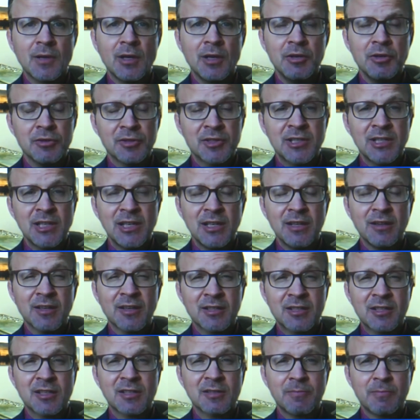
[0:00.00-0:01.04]
And you see,
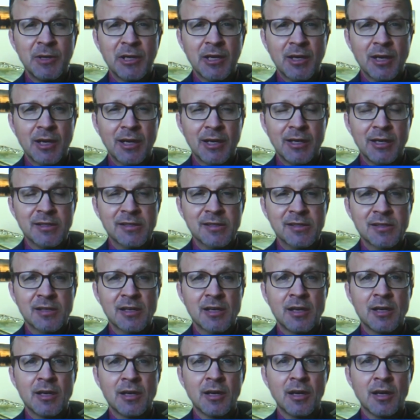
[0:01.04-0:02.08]
this is because
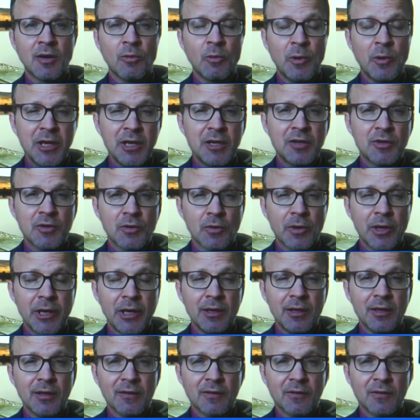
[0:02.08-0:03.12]
a weak
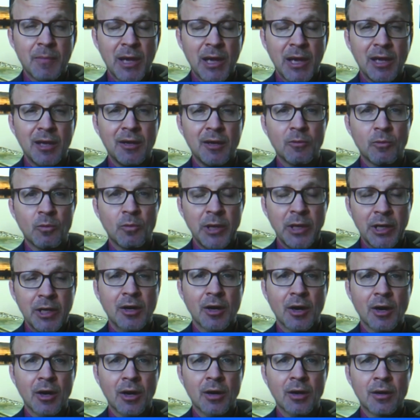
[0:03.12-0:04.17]
joint is made
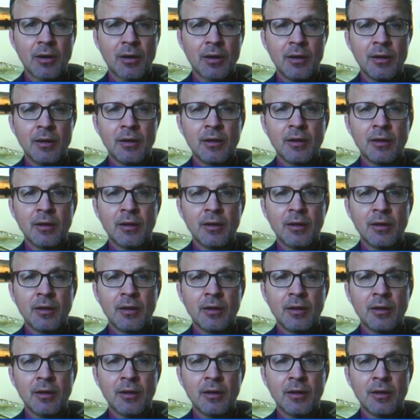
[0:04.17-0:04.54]
weaker